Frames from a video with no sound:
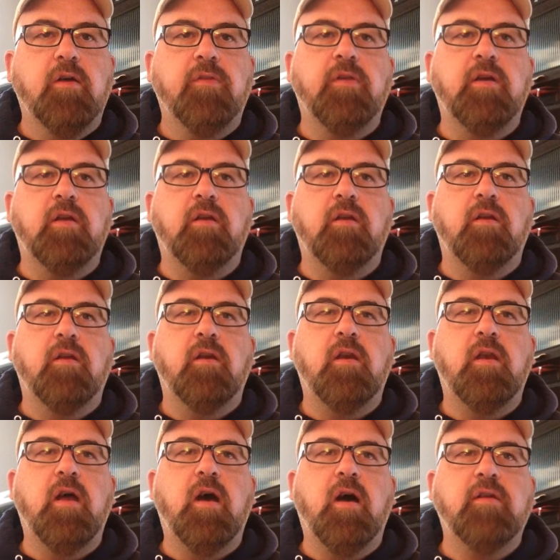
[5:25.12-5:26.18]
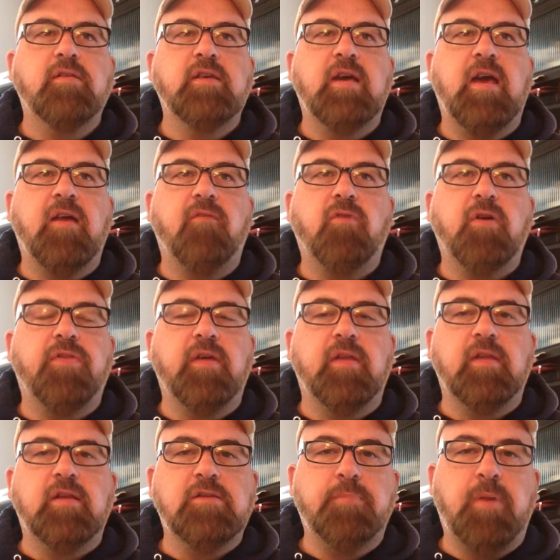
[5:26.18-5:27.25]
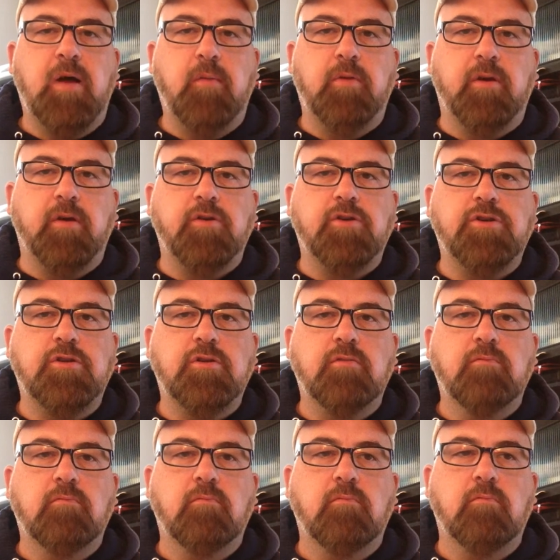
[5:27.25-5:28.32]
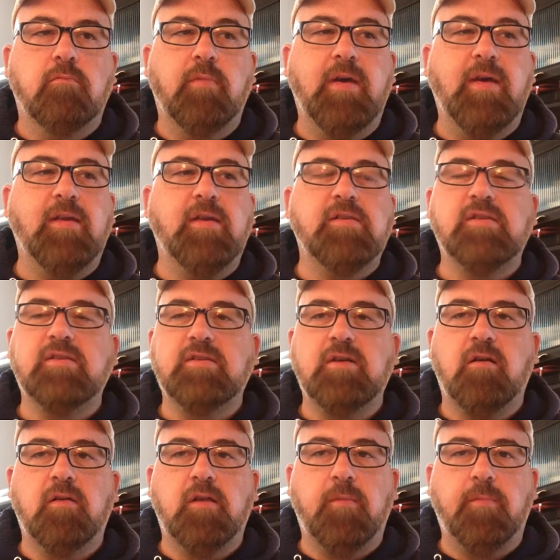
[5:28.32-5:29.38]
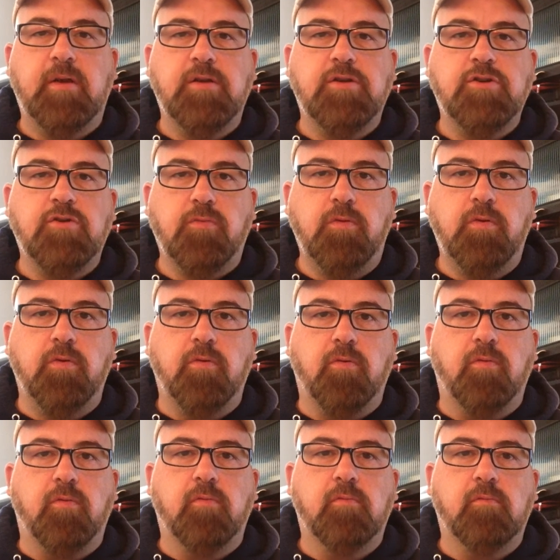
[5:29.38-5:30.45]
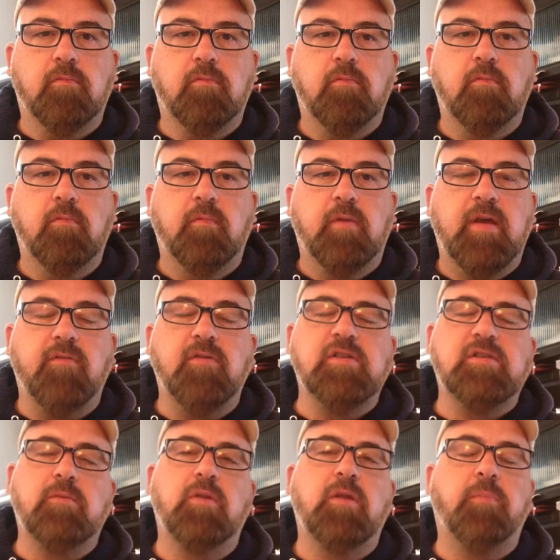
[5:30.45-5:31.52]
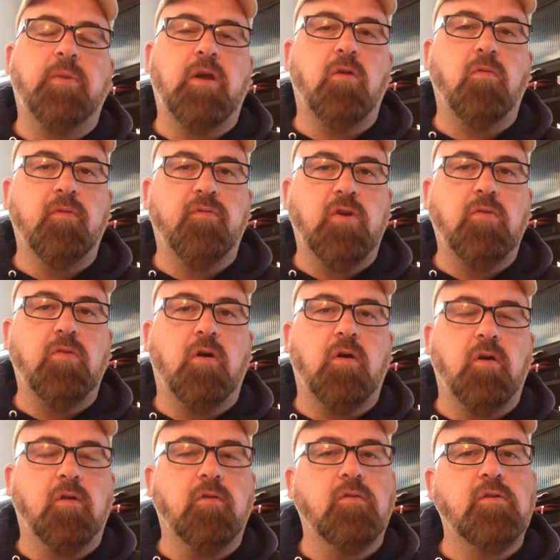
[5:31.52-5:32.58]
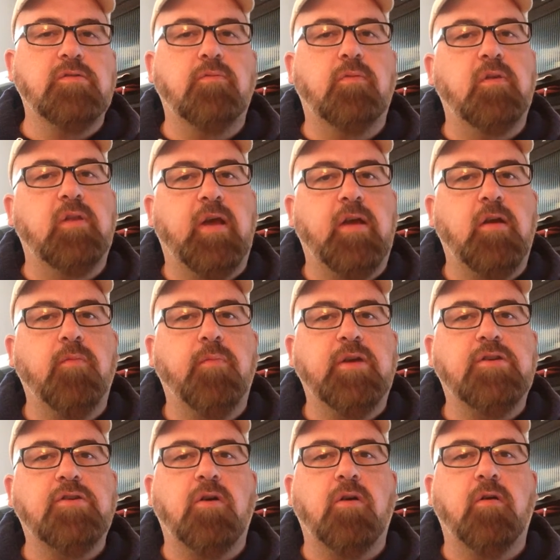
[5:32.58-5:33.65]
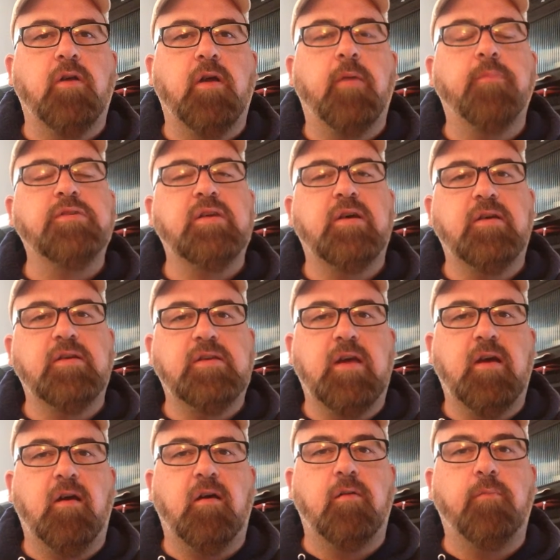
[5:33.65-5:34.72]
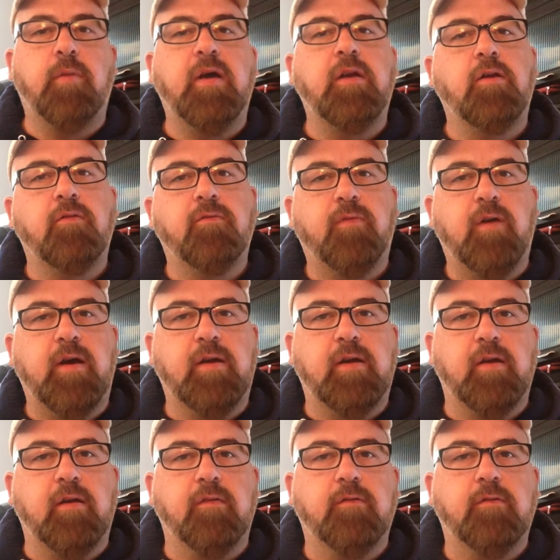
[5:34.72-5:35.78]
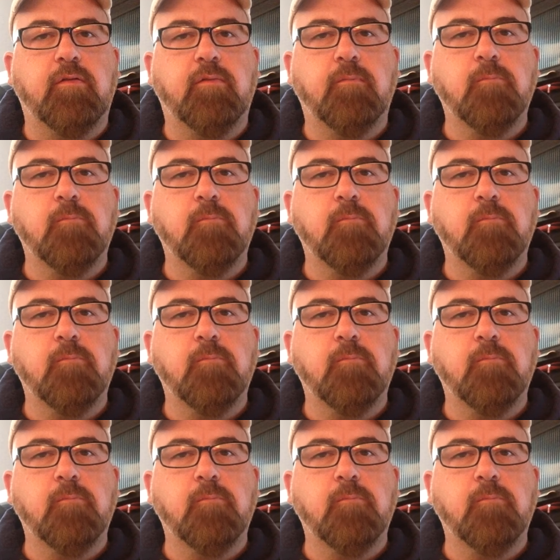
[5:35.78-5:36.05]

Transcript: that not everything that's published may necessarily be true. Even some of the peer-reviewed articles will later be turned upside down by new findings.